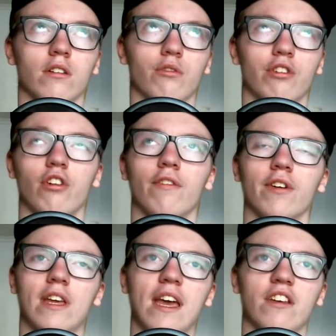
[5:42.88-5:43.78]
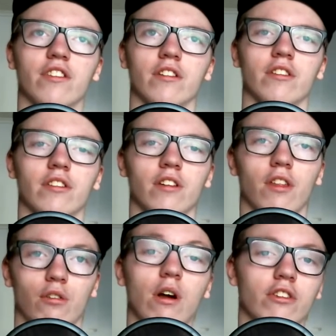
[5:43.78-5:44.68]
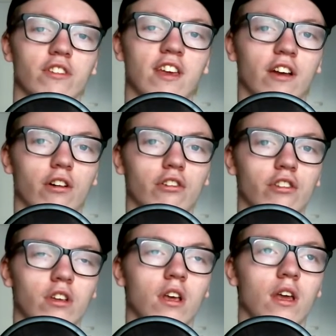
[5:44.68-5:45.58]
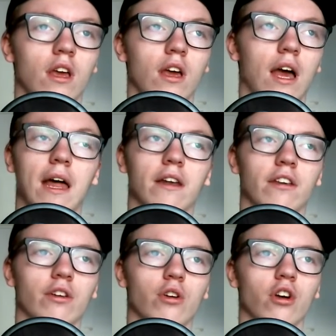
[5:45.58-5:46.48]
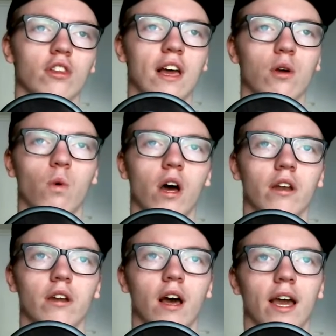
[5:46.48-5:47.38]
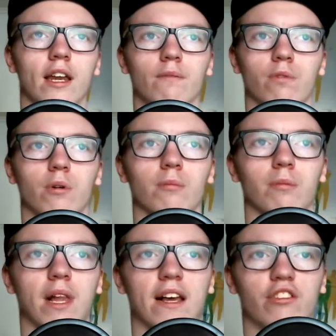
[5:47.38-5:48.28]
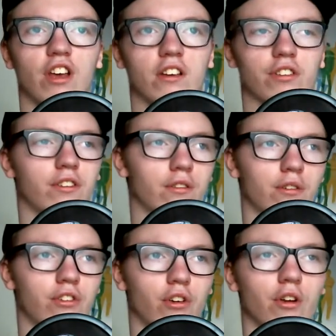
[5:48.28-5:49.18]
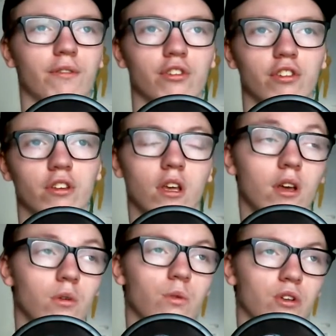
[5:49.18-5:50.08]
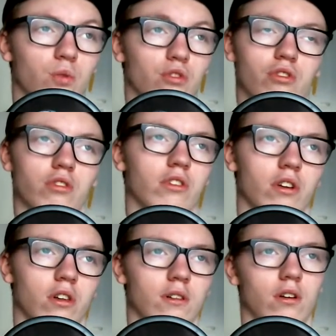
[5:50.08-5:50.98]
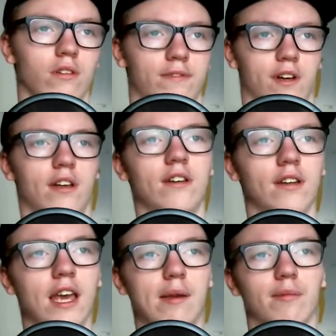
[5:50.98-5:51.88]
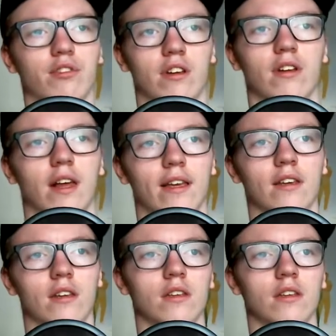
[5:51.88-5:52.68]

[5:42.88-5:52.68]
reserve cases throughout the tiers, and you got like one item from Blackjack's reserves, which was all fun and games. Like